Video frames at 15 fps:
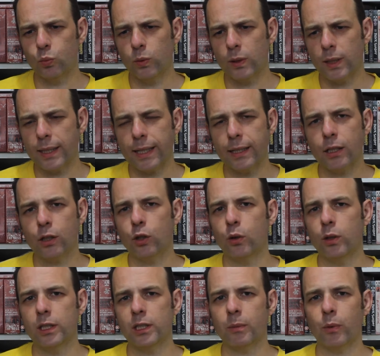really kind of
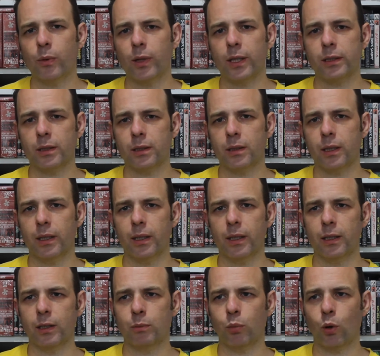curious about this
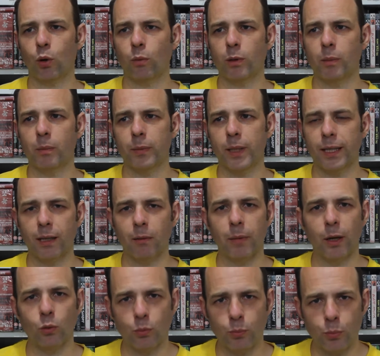is probably taking my
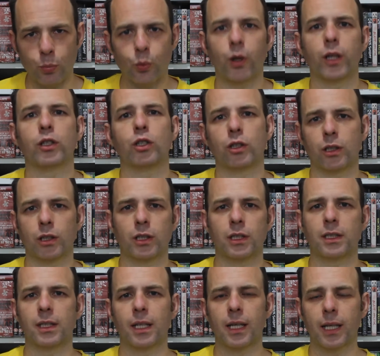own
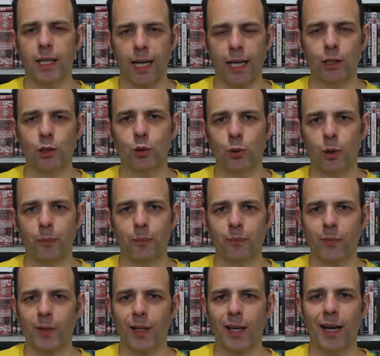prejudices into it.
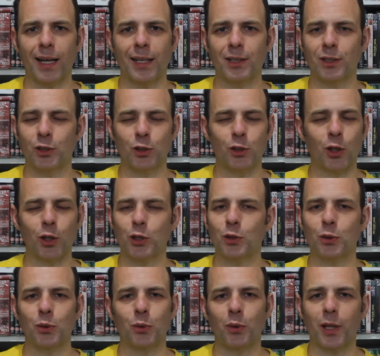I
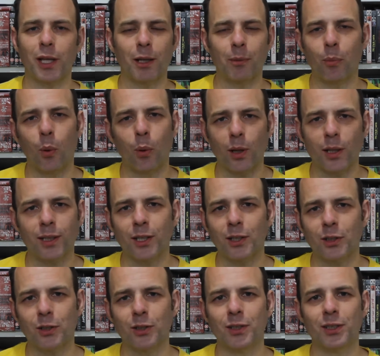just don't like
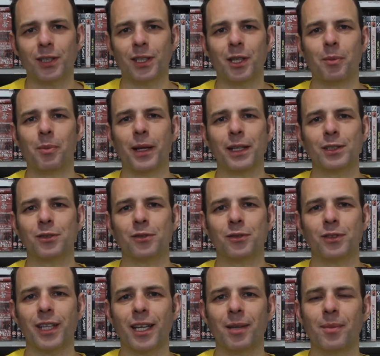politicians at the best of
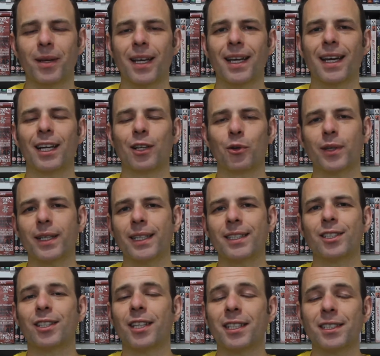time, and going
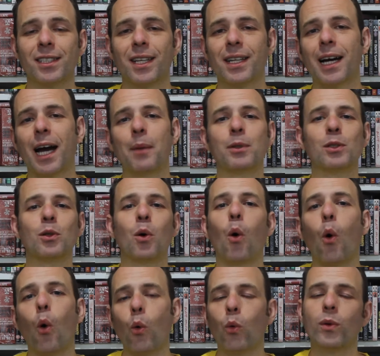into this I was
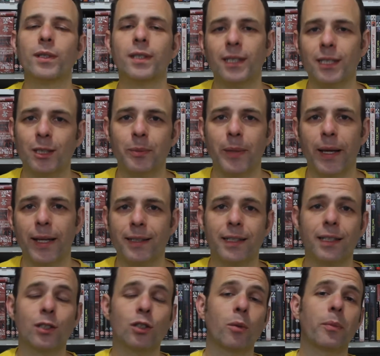always
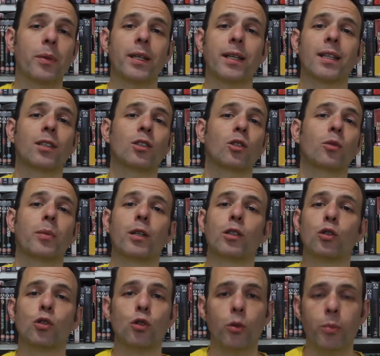expecting something a little
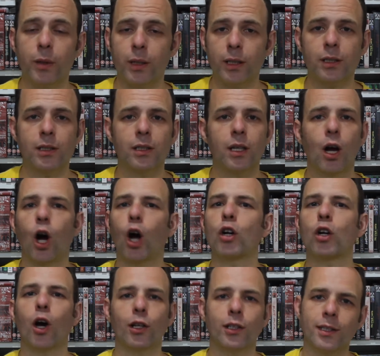bit dubious or
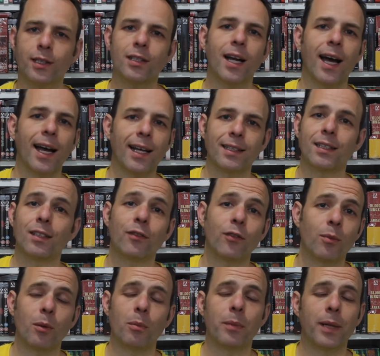underhanded
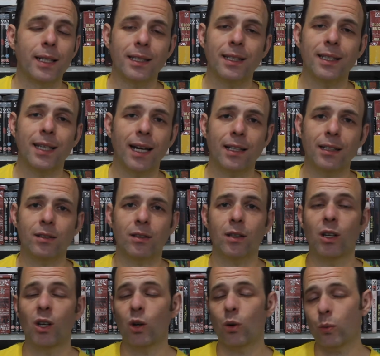from our main character,
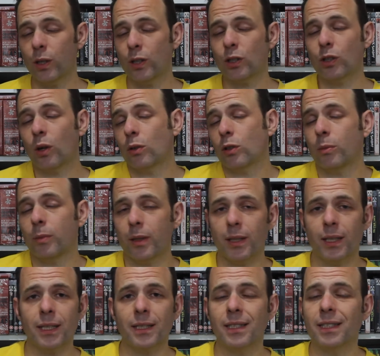which
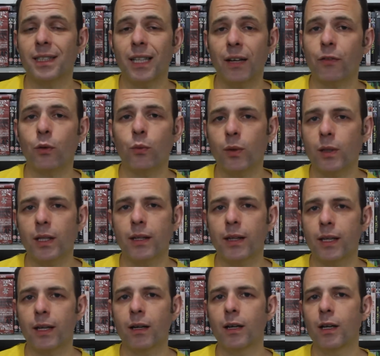ultimately is never really
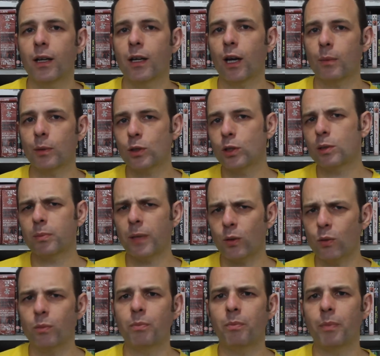there. It was just my
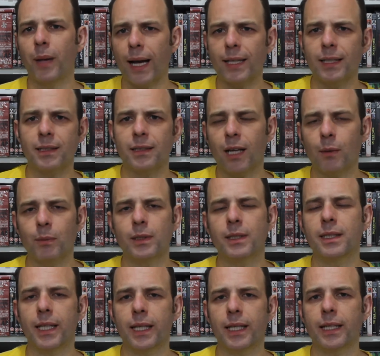own bias that I was
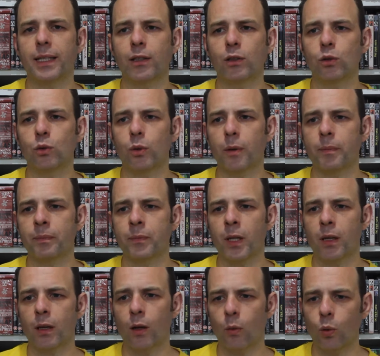taking into it.
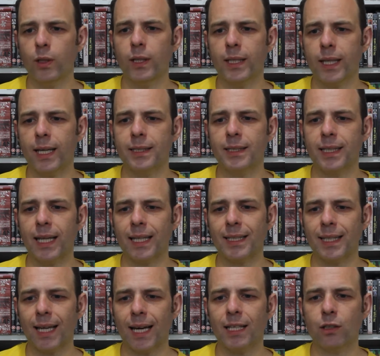And what you get is you get a
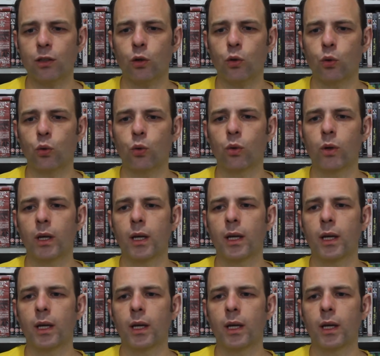character who